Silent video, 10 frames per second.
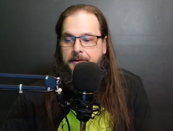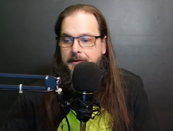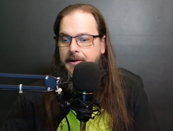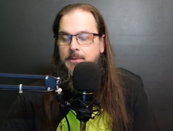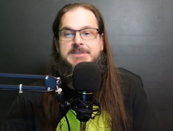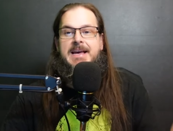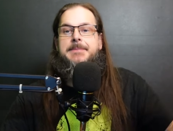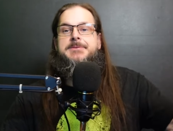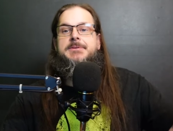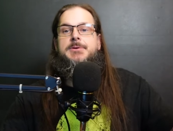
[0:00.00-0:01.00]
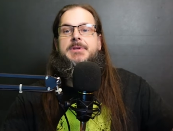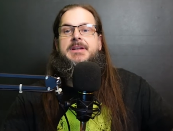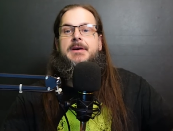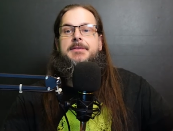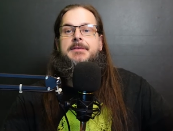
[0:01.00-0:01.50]
There was absolutely
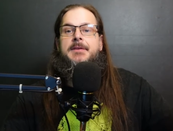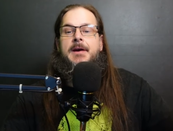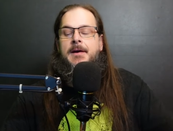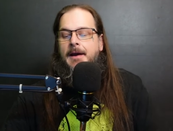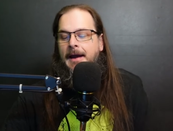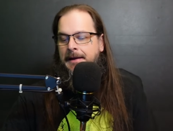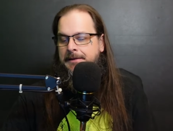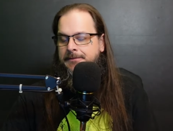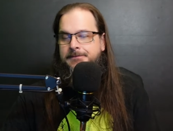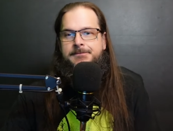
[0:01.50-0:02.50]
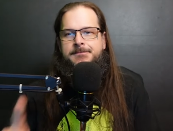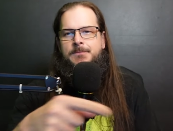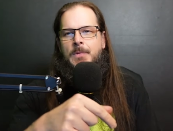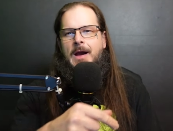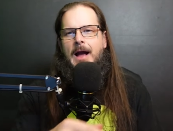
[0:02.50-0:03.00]
nothing there. And
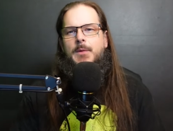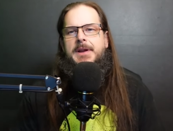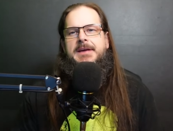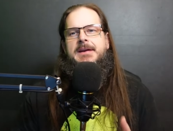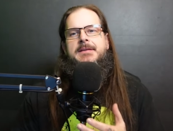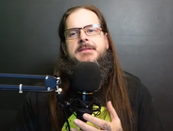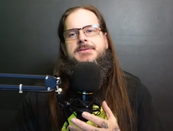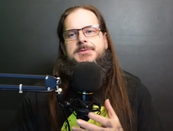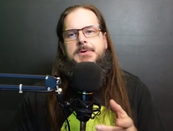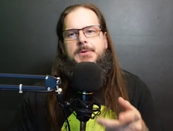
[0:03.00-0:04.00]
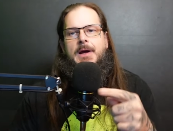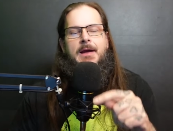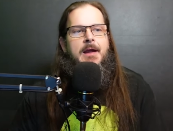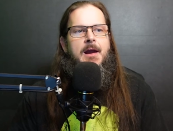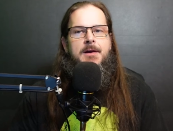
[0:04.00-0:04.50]
I want to get into this real quick.
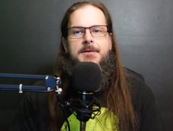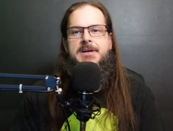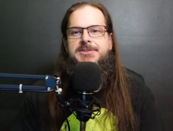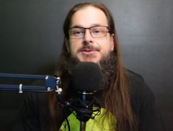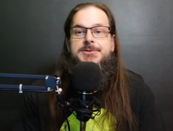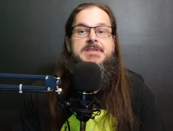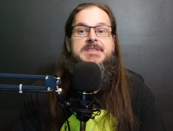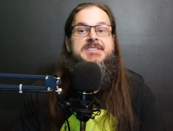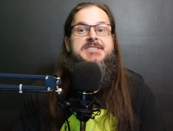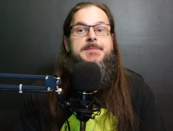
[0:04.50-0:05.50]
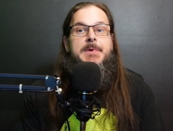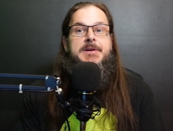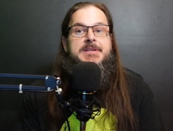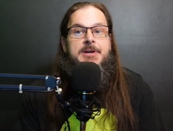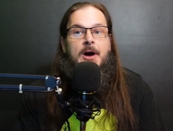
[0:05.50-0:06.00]
He's using the
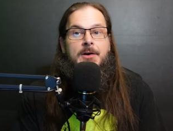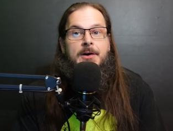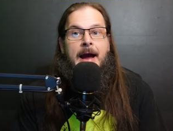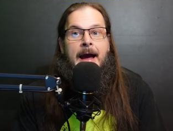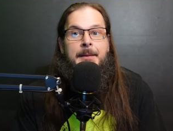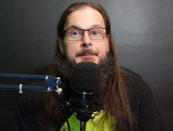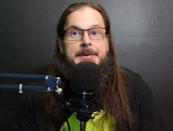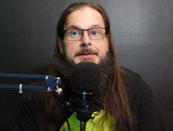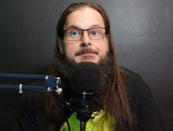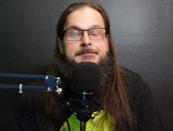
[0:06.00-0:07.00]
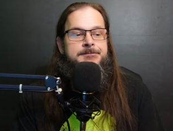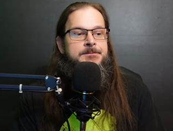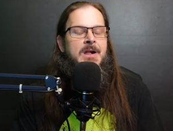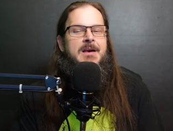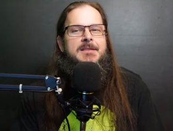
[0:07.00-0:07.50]
Spirit Talker app.
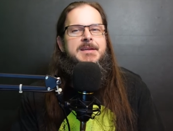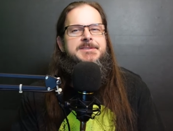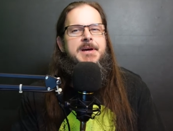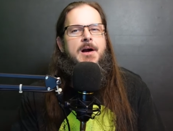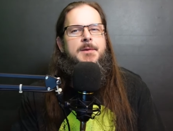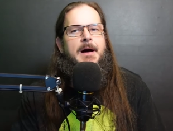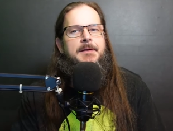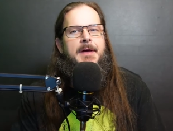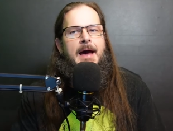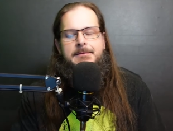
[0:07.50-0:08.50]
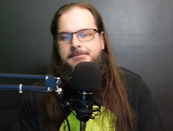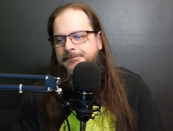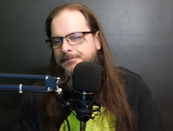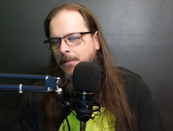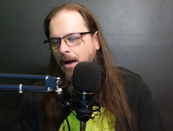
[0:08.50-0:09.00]
Let's talk about that.
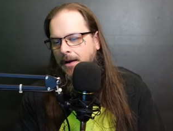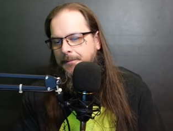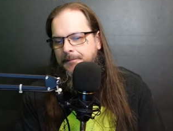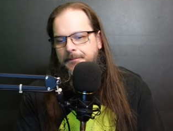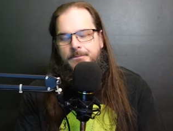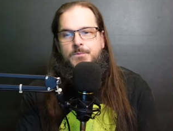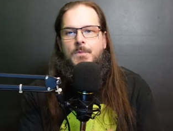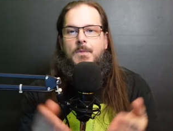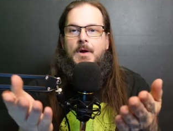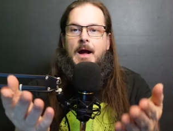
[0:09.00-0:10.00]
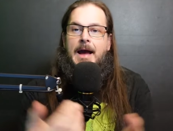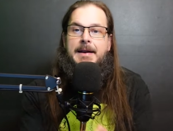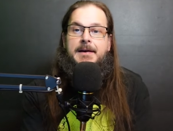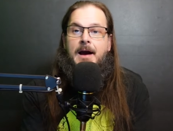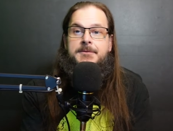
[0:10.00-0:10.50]
I had a
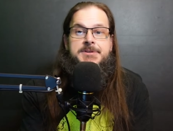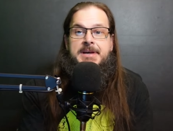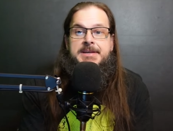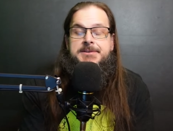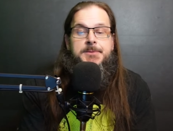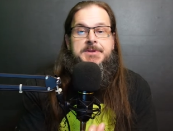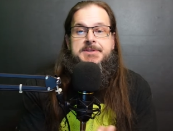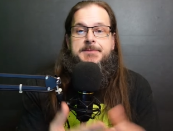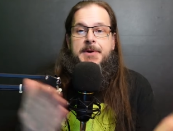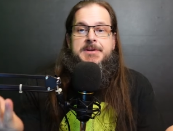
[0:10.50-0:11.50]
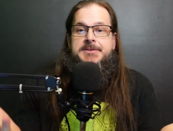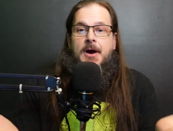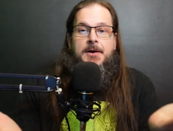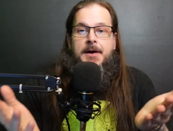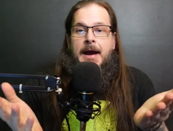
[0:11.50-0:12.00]
conversation with the Spirit
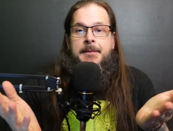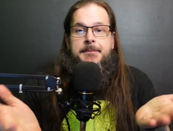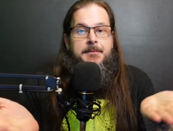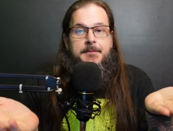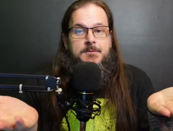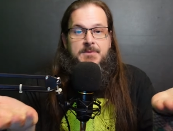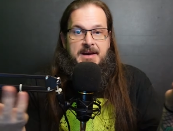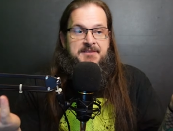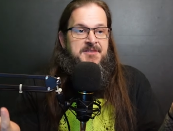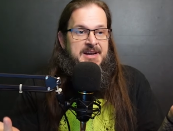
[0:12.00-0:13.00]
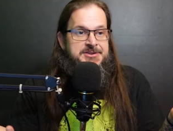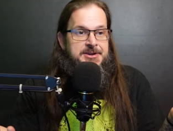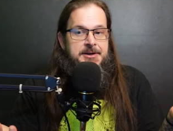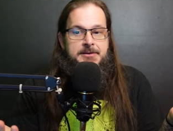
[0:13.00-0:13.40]
Talker app inventor.